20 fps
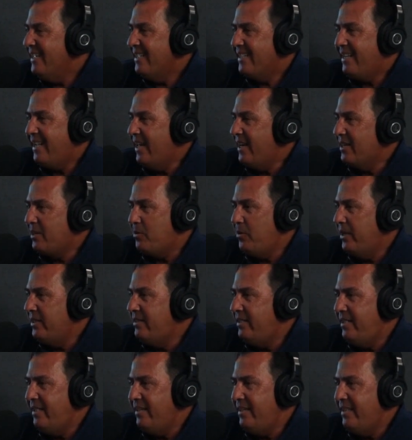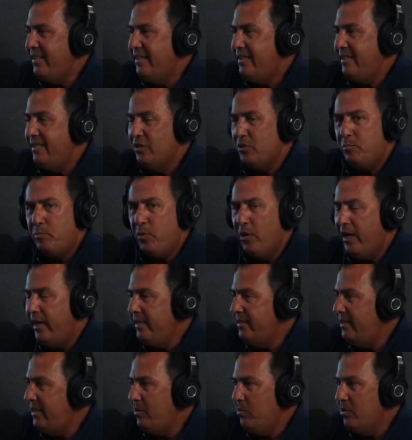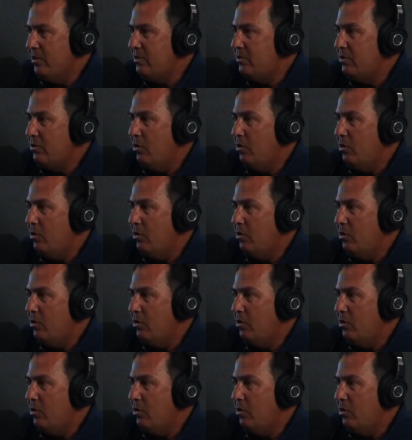got a great kid here. He's bright. He wants to